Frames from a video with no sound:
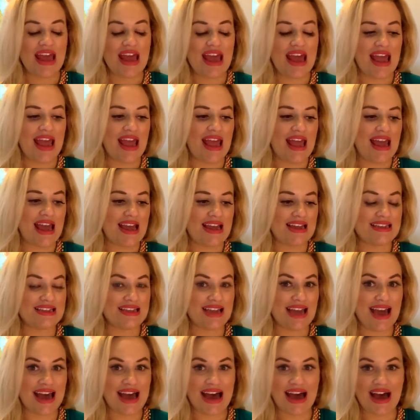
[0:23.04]
And
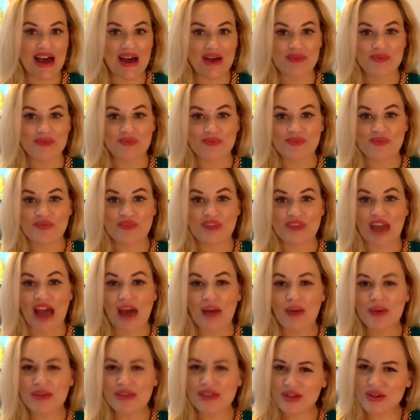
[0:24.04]
I
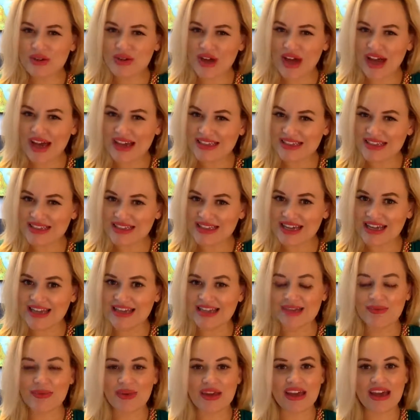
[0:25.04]
was a little
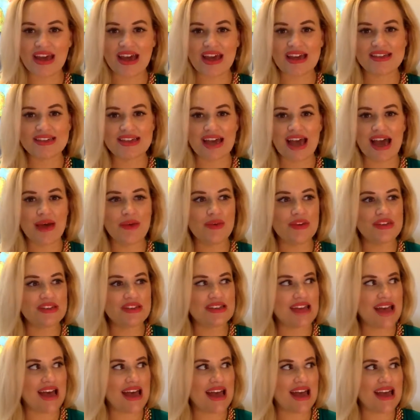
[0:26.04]
hesitant because I was
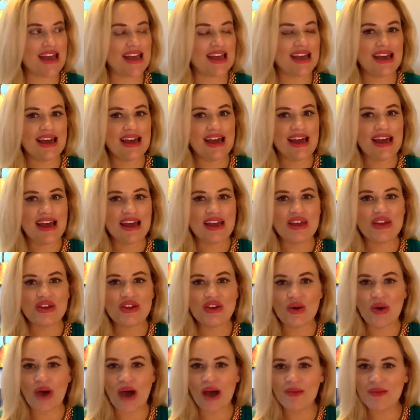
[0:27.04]
like,
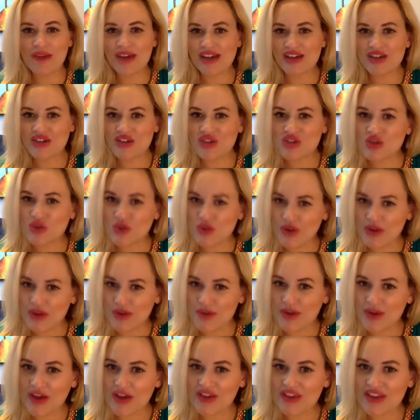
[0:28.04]
I'm not sure
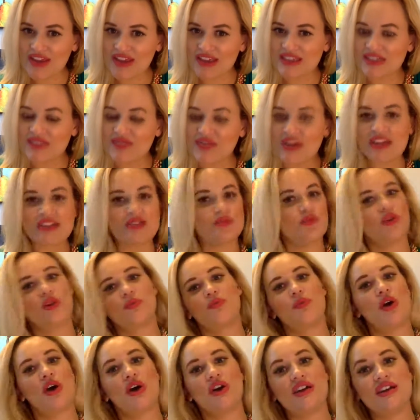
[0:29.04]
about these Facebook
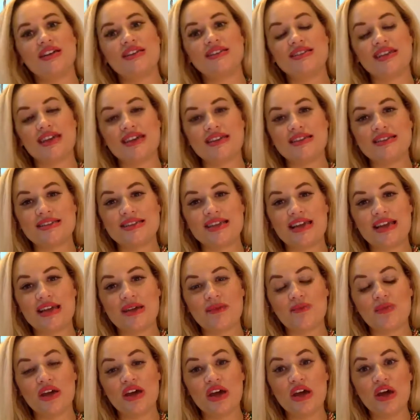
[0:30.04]
parties. They
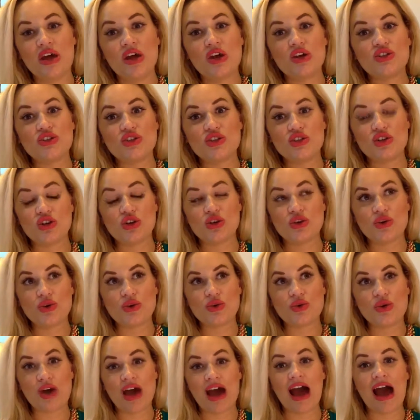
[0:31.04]
seem
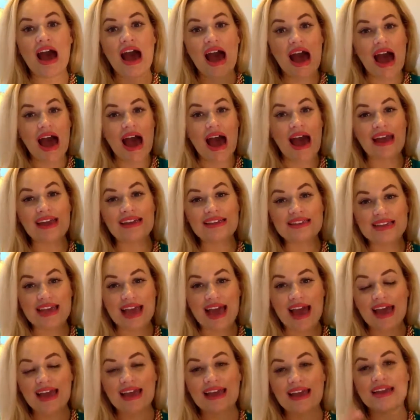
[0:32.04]
too high
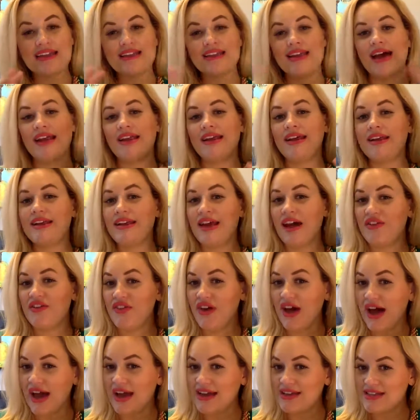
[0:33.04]
tech and not enough
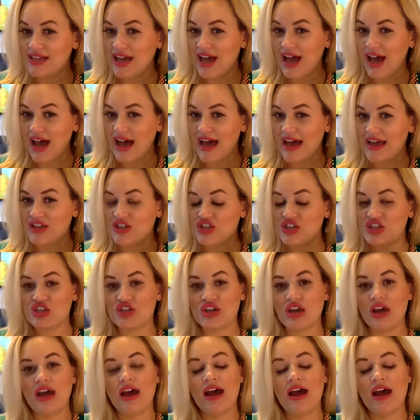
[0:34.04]
high touch